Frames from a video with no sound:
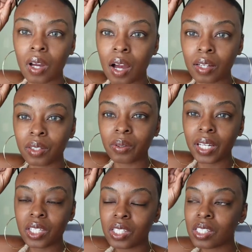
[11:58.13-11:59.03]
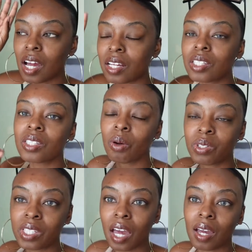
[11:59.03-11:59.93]
Y'all, I low-key just got so
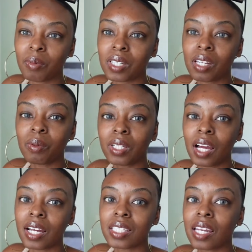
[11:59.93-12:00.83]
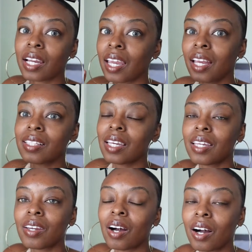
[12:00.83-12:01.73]
sad because I realized that I can't
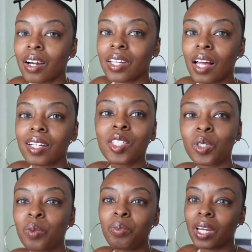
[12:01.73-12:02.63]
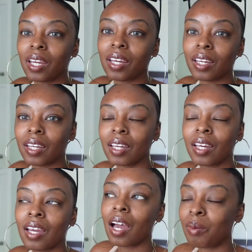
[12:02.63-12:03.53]
take y'all. Y'all are too big.
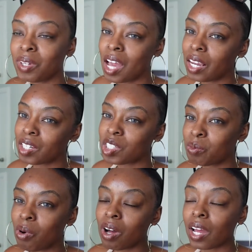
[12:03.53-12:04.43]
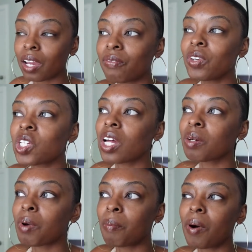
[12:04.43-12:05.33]
I mean, y'all are small, fit y'all
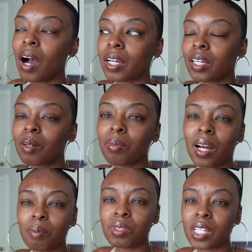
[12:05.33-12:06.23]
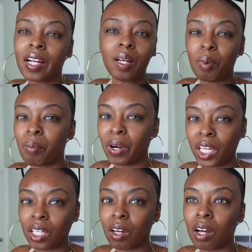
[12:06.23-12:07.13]
in my pocket, but I'm scared I'm gonna
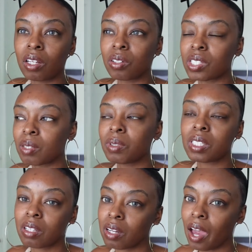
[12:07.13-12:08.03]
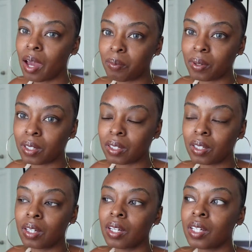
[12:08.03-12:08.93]
break y'all or something's gonna happen.
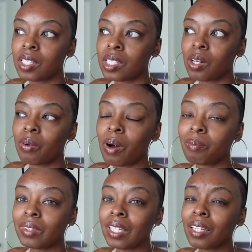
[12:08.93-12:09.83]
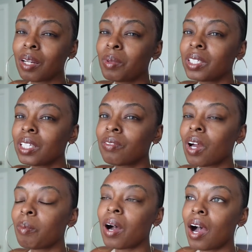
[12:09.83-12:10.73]
So I'm thinking I'm gonna leave
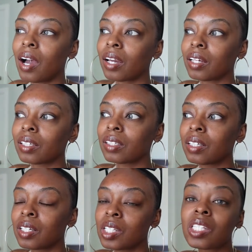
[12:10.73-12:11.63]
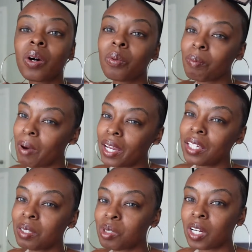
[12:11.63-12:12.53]
y'all behind. So we might
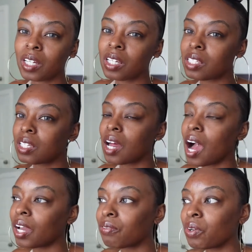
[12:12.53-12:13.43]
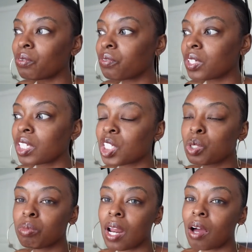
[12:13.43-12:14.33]
end up turning into the iPhone
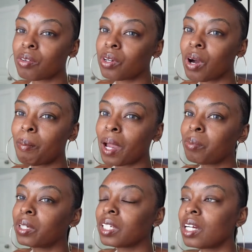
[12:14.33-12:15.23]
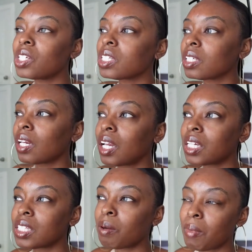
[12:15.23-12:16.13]
footage, but I don't know. I might bring y'all just in
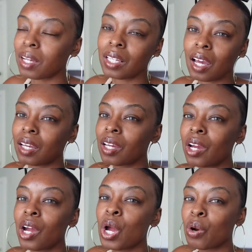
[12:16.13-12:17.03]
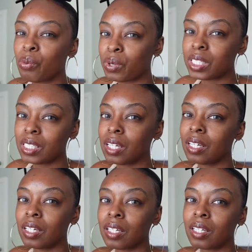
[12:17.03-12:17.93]
case. I might, like, risk
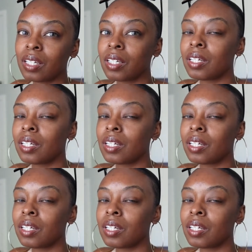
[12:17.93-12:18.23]
it,